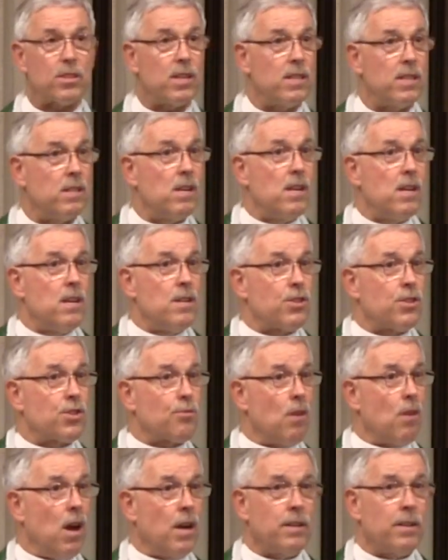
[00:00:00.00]
and he
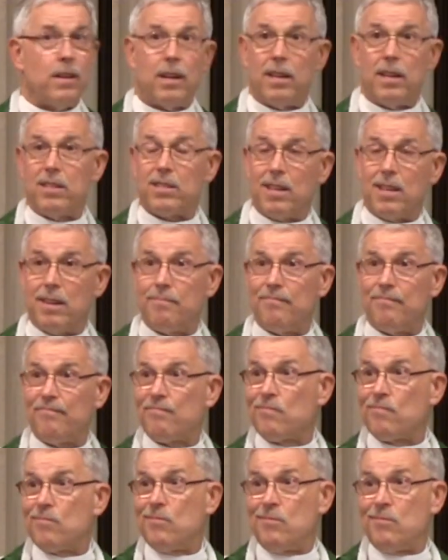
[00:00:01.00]
shrugged and he said,
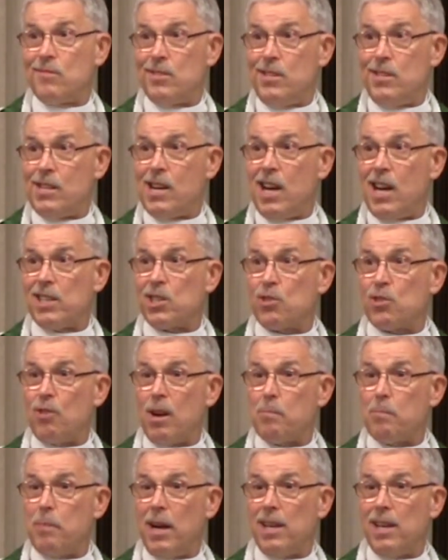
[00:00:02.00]
"You got
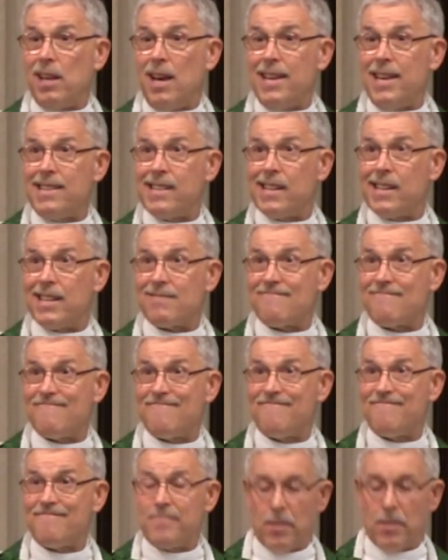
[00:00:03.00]
struck by lightning."
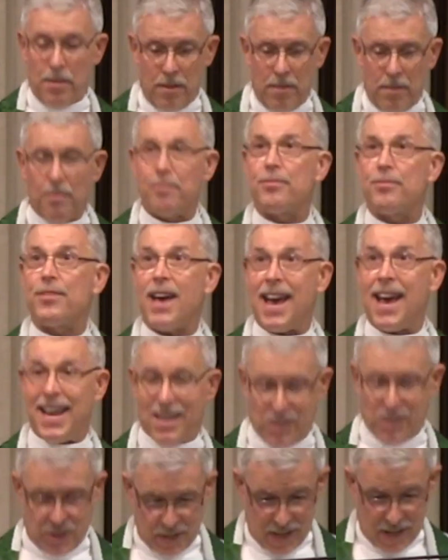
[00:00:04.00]

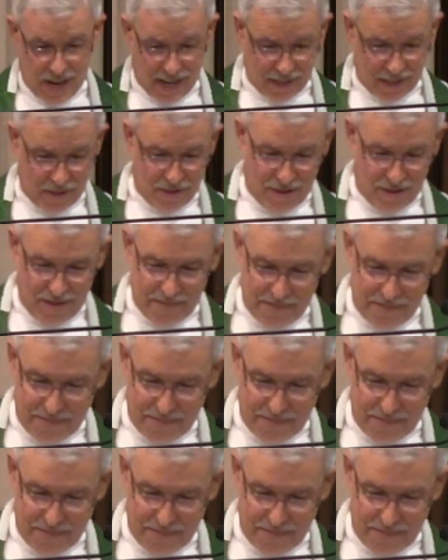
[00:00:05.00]
"Thanks, doctor."